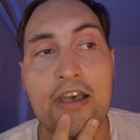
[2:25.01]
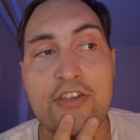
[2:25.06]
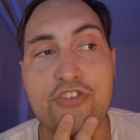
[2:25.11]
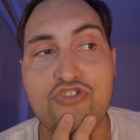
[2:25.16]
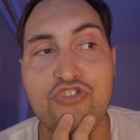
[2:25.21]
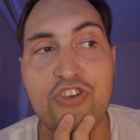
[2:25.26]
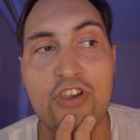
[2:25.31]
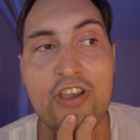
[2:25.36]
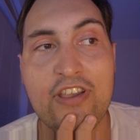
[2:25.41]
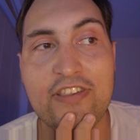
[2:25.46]

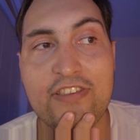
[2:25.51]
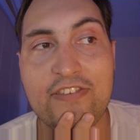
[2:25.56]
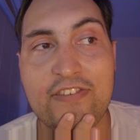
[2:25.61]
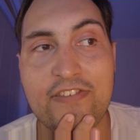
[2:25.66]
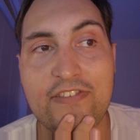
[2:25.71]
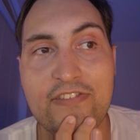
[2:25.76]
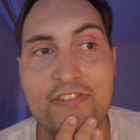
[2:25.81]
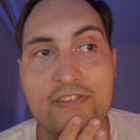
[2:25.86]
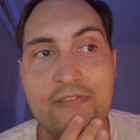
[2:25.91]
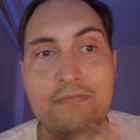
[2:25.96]

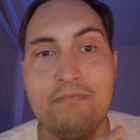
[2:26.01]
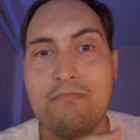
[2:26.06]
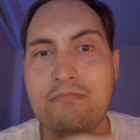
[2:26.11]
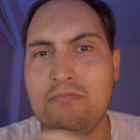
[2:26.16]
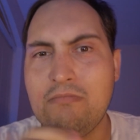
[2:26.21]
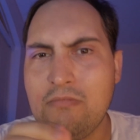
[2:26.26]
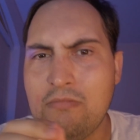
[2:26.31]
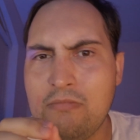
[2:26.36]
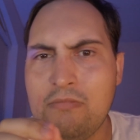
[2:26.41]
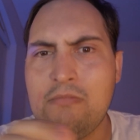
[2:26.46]
adjust
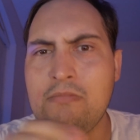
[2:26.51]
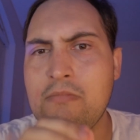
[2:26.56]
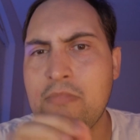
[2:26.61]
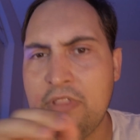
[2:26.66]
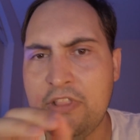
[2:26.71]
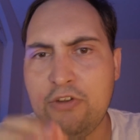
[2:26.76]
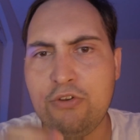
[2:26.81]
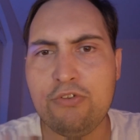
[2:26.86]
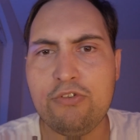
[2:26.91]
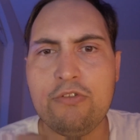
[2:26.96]

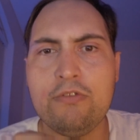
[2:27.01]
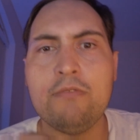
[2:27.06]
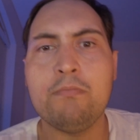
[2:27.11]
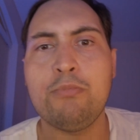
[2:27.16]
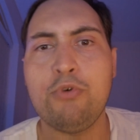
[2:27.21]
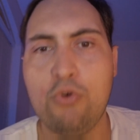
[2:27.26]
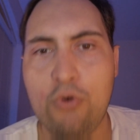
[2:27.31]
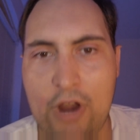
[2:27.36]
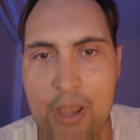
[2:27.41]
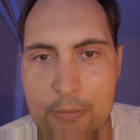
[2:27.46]
little
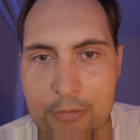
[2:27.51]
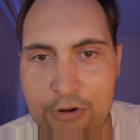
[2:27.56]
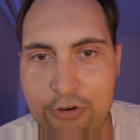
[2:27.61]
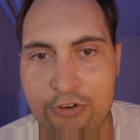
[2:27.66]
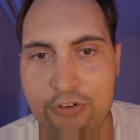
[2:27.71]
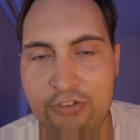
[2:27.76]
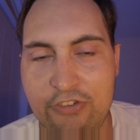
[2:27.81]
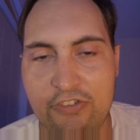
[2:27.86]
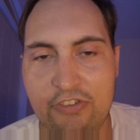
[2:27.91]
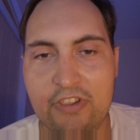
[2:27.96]

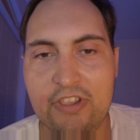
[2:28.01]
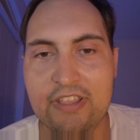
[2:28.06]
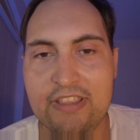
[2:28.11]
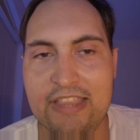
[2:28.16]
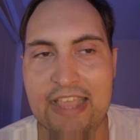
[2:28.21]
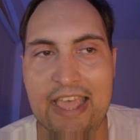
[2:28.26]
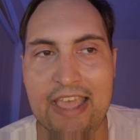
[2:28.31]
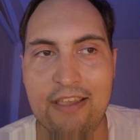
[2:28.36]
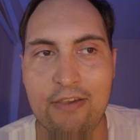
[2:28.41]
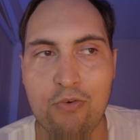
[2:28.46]
parameters
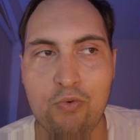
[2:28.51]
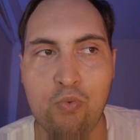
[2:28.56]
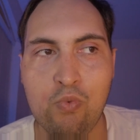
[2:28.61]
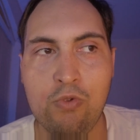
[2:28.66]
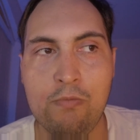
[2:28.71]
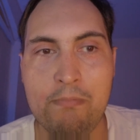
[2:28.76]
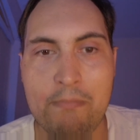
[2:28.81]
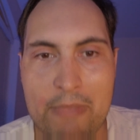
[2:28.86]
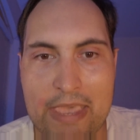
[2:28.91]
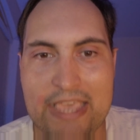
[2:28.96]
that
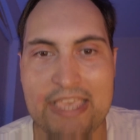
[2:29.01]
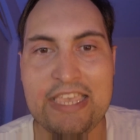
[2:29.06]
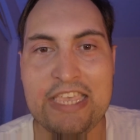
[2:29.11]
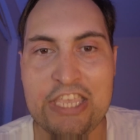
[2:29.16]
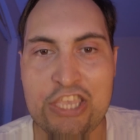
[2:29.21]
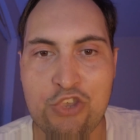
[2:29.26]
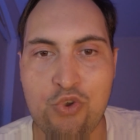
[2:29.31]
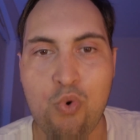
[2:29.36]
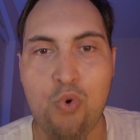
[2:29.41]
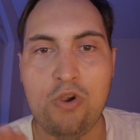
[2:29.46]
will make
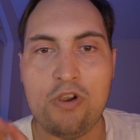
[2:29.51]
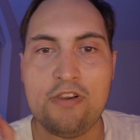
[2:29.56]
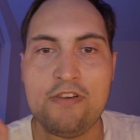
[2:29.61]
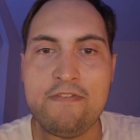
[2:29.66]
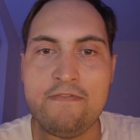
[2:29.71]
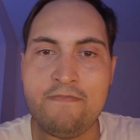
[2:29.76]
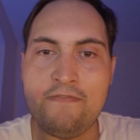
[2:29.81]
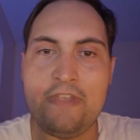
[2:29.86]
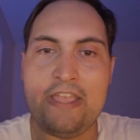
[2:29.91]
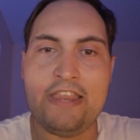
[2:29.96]
your
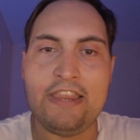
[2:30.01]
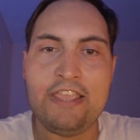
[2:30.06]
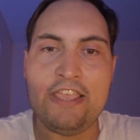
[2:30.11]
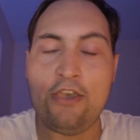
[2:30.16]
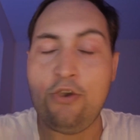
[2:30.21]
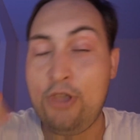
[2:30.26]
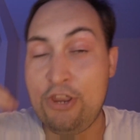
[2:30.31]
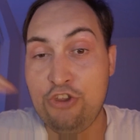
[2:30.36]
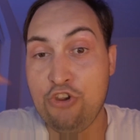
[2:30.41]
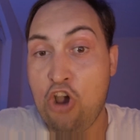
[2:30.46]

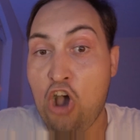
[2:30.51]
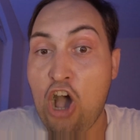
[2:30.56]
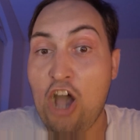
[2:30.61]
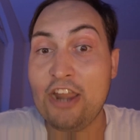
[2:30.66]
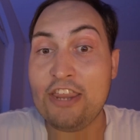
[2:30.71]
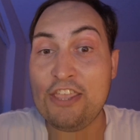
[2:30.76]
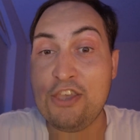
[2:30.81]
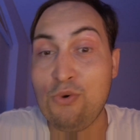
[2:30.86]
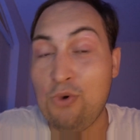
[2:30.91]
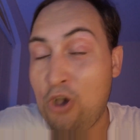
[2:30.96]
video and your
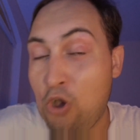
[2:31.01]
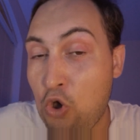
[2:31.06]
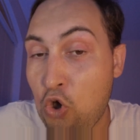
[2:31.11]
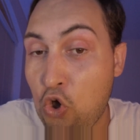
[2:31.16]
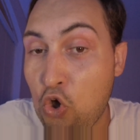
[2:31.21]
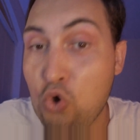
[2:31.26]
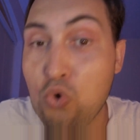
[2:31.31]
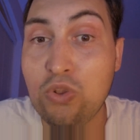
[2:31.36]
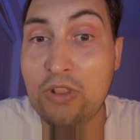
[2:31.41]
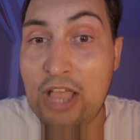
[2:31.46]
audio a
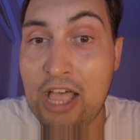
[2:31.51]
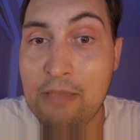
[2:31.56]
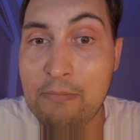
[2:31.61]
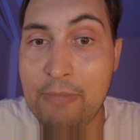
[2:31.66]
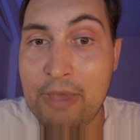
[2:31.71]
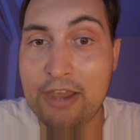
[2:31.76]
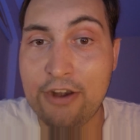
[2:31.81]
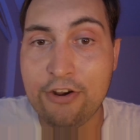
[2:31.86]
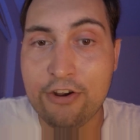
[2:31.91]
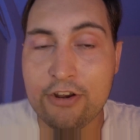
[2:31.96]
whole lot
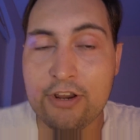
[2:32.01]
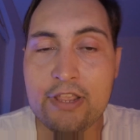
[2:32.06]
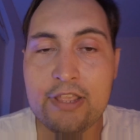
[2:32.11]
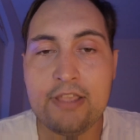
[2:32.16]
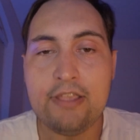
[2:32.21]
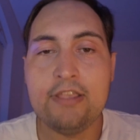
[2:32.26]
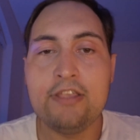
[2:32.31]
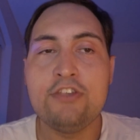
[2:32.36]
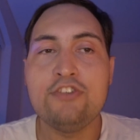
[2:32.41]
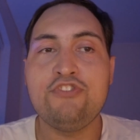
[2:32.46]
better.
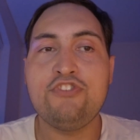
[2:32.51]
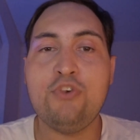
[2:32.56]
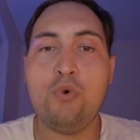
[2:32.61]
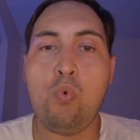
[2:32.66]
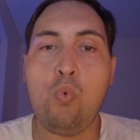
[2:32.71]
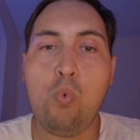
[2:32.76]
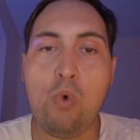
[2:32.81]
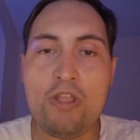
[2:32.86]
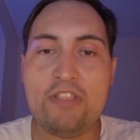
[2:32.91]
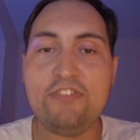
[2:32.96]
So
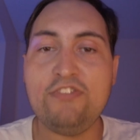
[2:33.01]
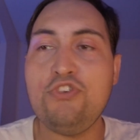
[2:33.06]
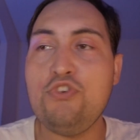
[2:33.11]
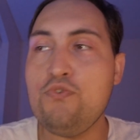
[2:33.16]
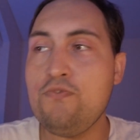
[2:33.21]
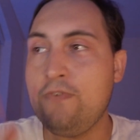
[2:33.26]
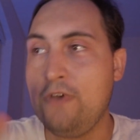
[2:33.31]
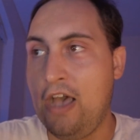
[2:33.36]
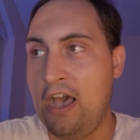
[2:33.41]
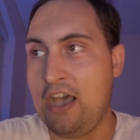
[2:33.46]
once
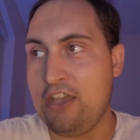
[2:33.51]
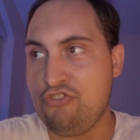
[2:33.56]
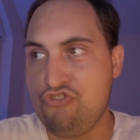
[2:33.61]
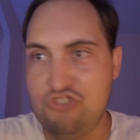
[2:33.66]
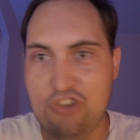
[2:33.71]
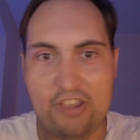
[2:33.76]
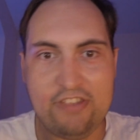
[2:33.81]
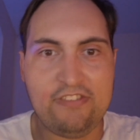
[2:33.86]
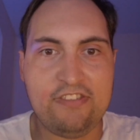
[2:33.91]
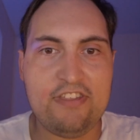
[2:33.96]
you've
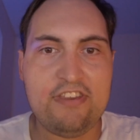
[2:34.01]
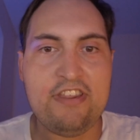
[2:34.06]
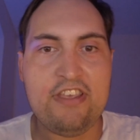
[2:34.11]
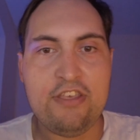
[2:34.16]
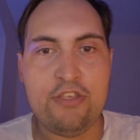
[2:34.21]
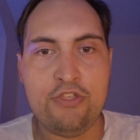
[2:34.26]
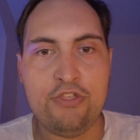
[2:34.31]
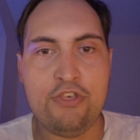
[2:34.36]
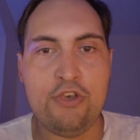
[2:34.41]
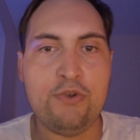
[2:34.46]
adjusted
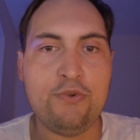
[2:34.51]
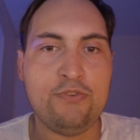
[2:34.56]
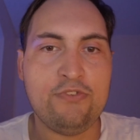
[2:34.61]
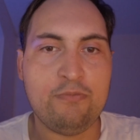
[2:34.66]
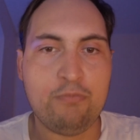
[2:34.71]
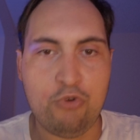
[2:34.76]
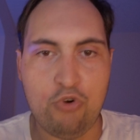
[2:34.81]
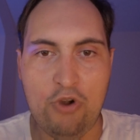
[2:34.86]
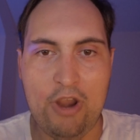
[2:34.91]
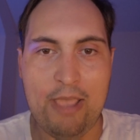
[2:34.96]

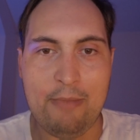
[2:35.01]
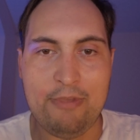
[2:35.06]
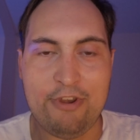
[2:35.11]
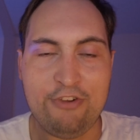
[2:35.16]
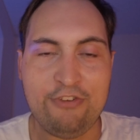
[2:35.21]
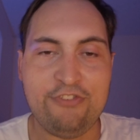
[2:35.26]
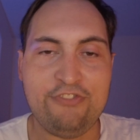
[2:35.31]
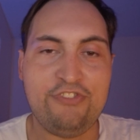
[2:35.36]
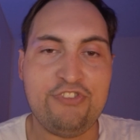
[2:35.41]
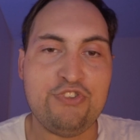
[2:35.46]
those
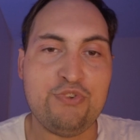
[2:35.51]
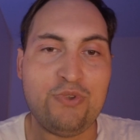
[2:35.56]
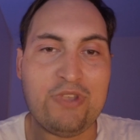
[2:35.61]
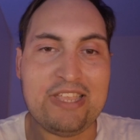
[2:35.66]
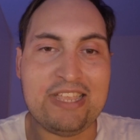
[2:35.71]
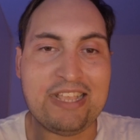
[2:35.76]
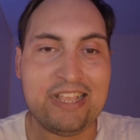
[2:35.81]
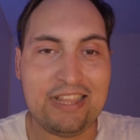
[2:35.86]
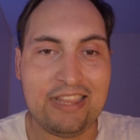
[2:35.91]
parameters, you can